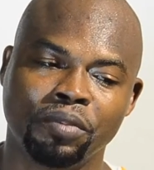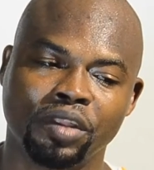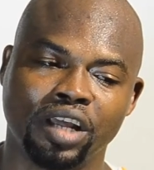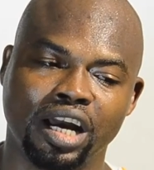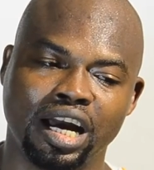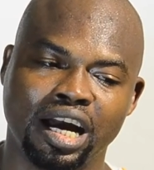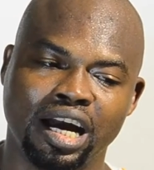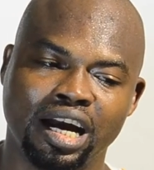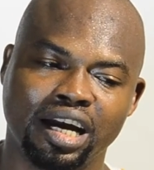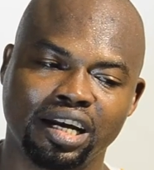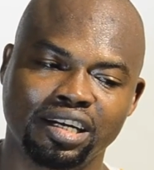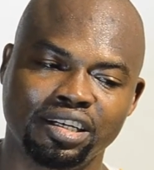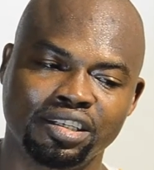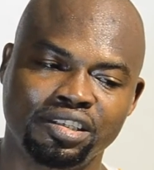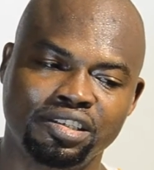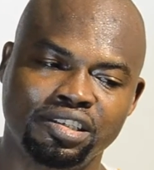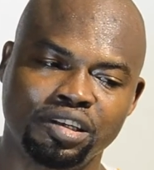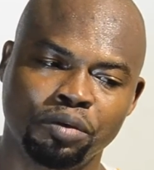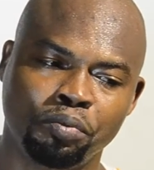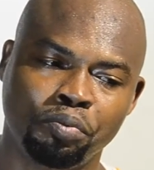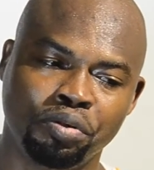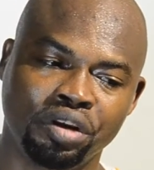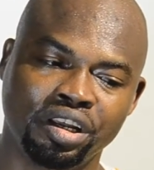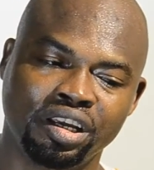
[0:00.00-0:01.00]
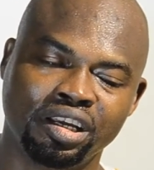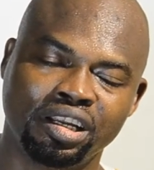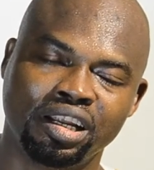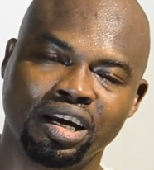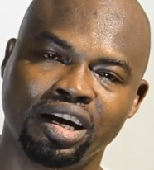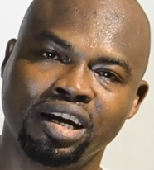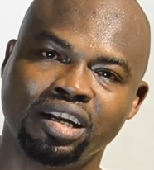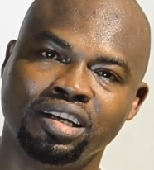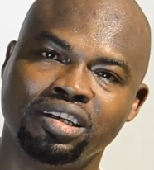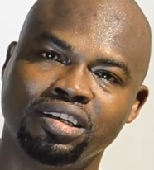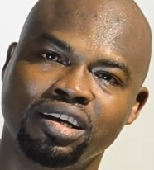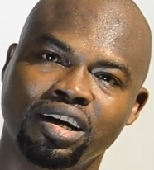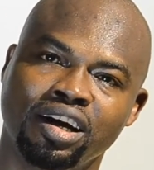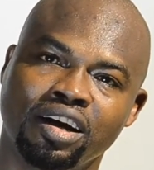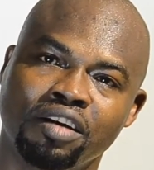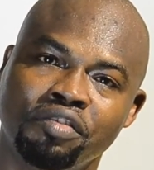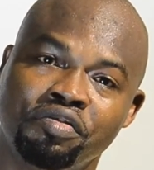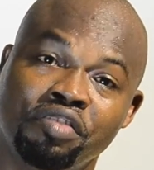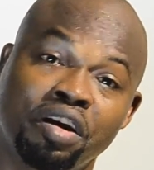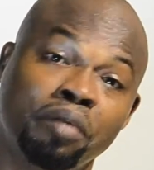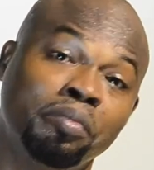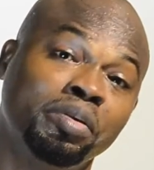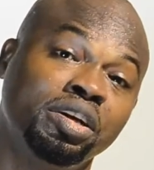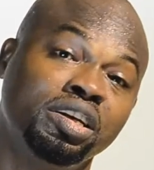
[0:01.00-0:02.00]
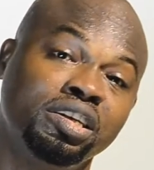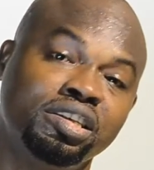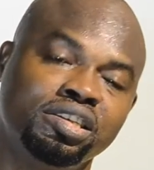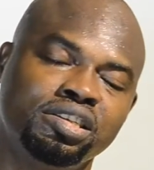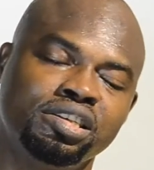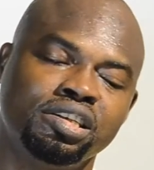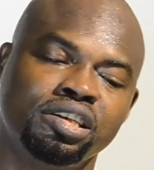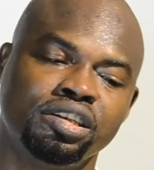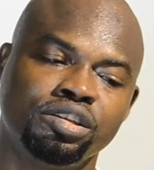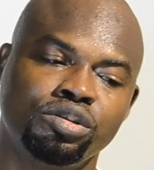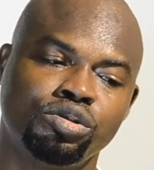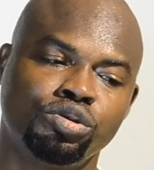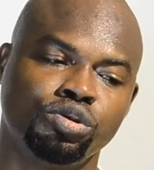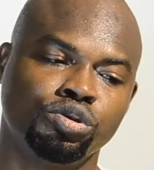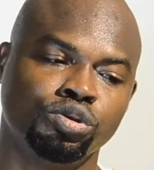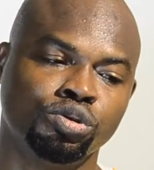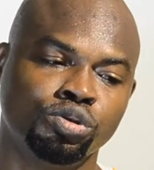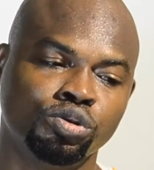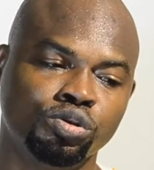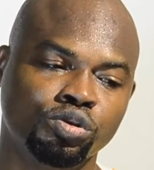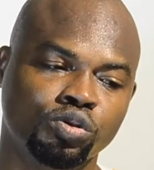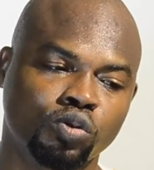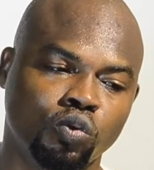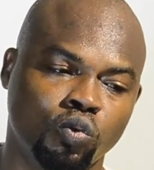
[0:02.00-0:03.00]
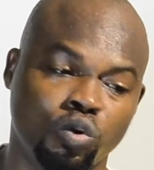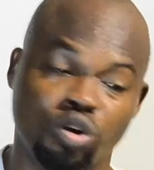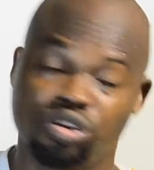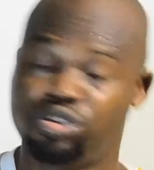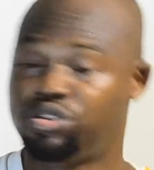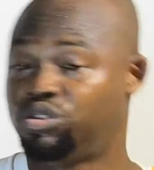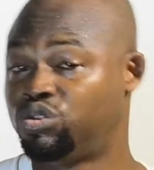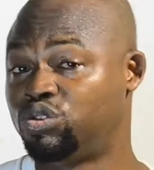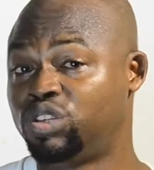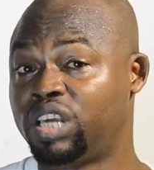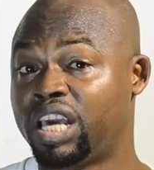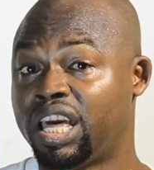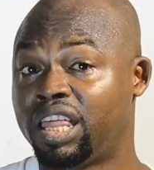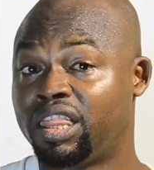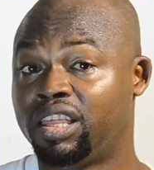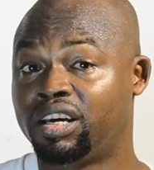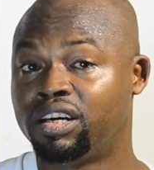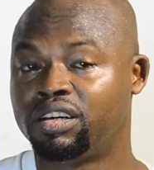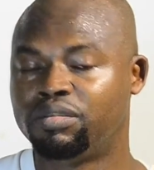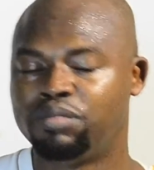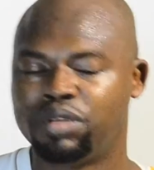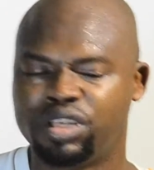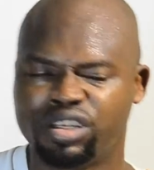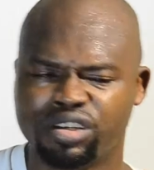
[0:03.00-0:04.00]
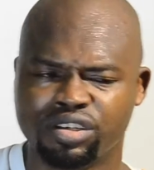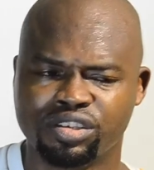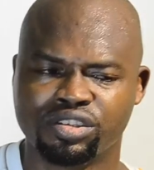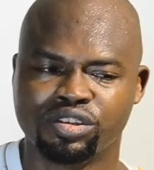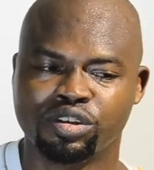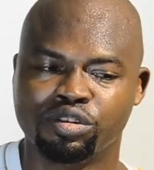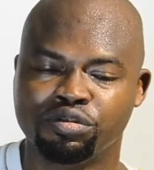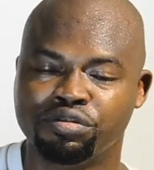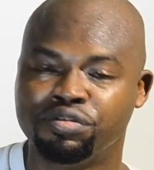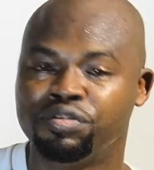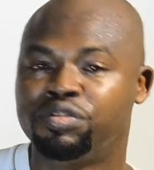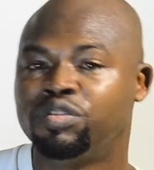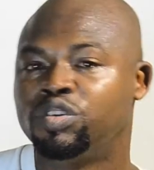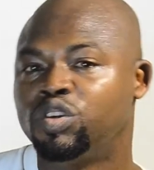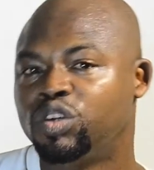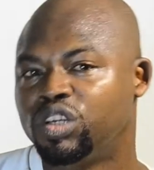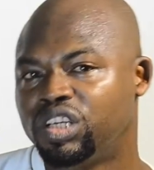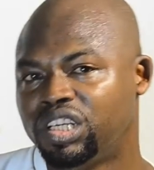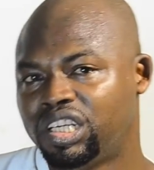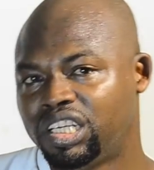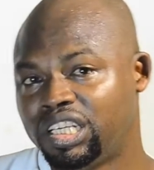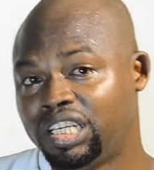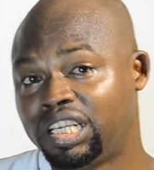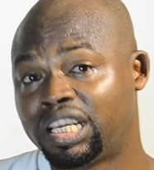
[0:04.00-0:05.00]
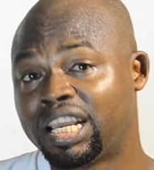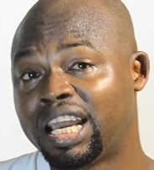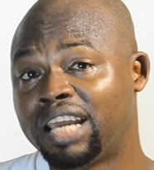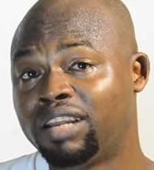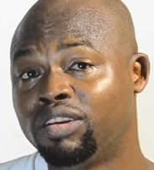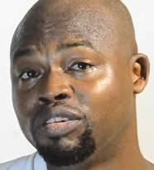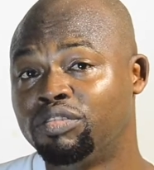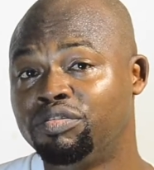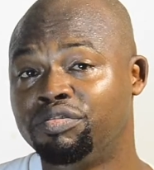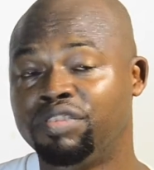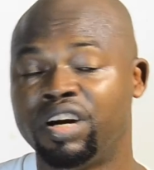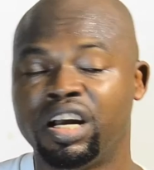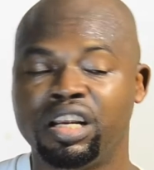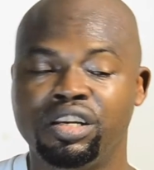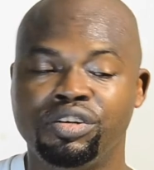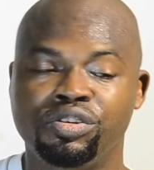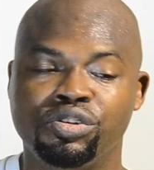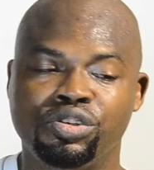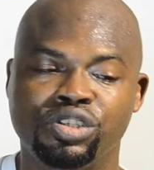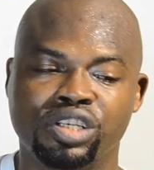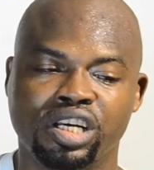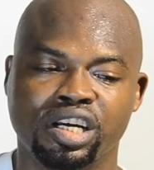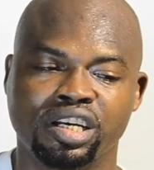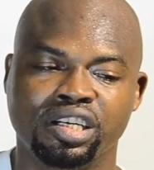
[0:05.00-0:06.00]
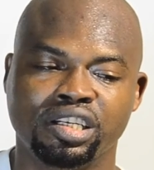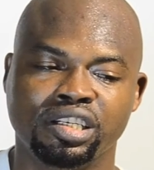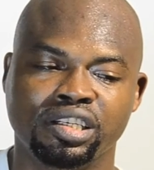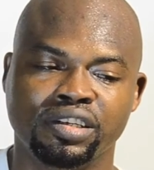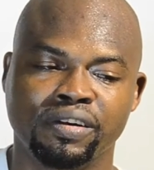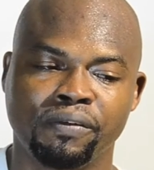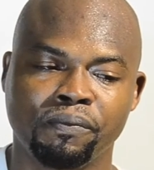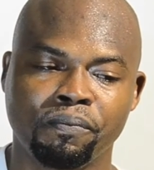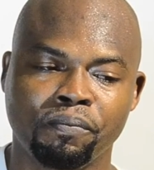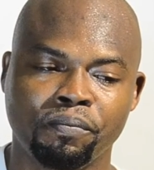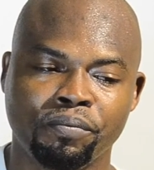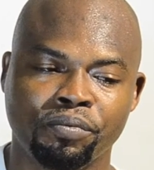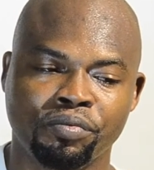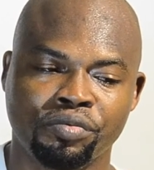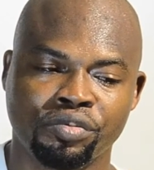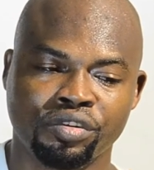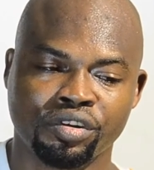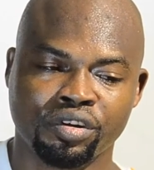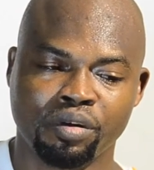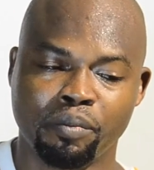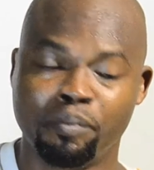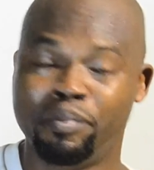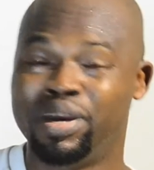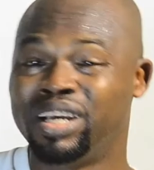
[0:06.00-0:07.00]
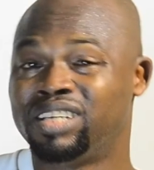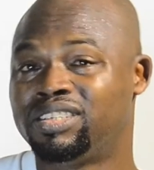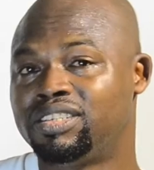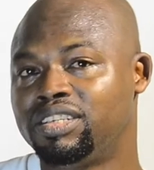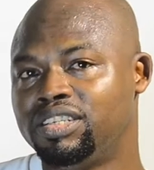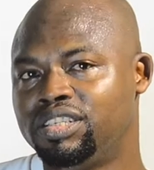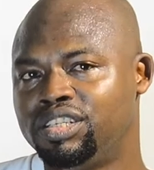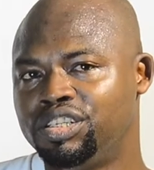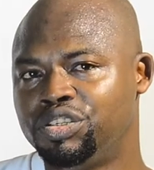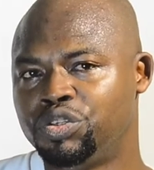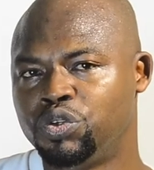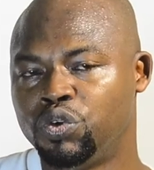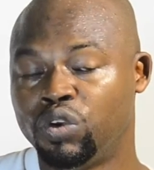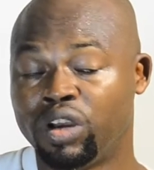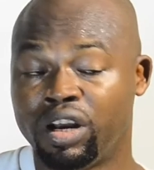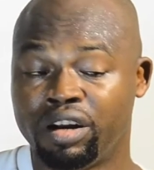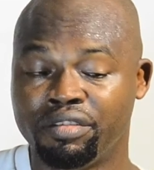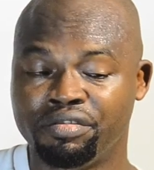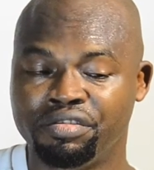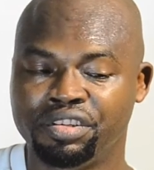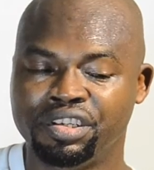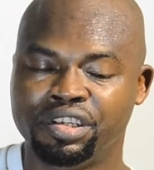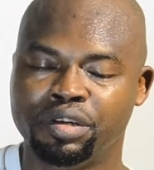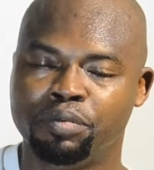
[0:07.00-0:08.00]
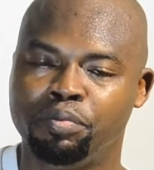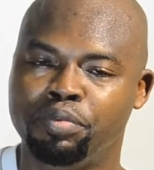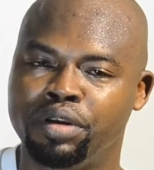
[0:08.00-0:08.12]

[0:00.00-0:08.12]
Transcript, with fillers: uh, it's a play that uh, families need to watch together because of the kind of values and messages we have in the